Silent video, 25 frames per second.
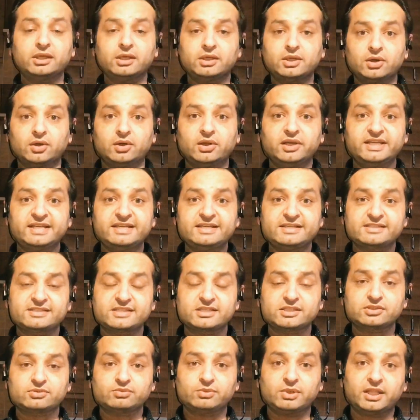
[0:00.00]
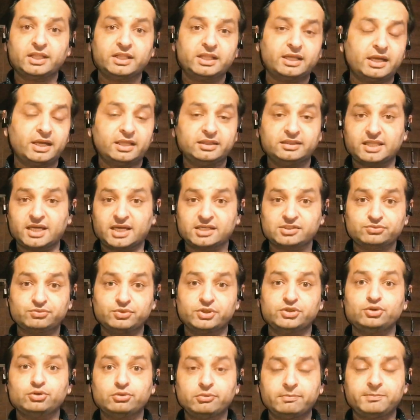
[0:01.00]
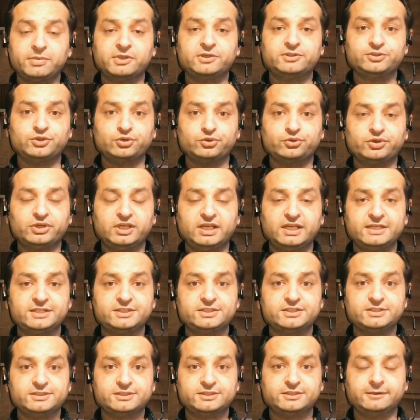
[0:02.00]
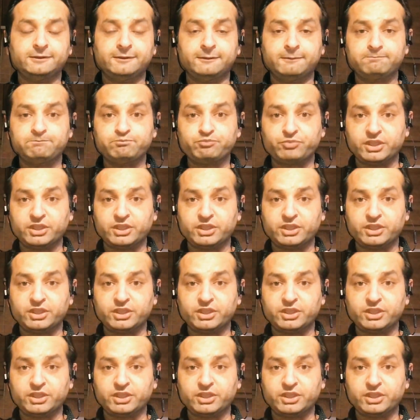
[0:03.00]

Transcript: colleagues as well, and that's where you build your relationship,